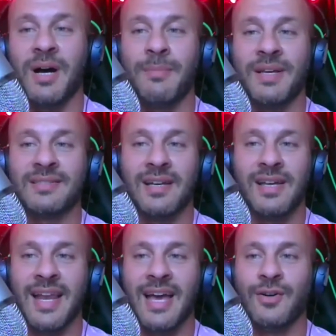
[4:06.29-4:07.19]
I'm
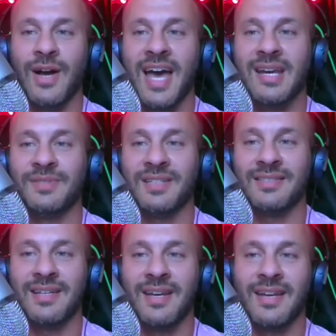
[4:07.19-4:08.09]
excited. I know Adam's
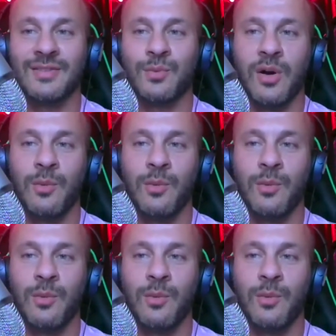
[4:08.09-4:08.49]
excited as well.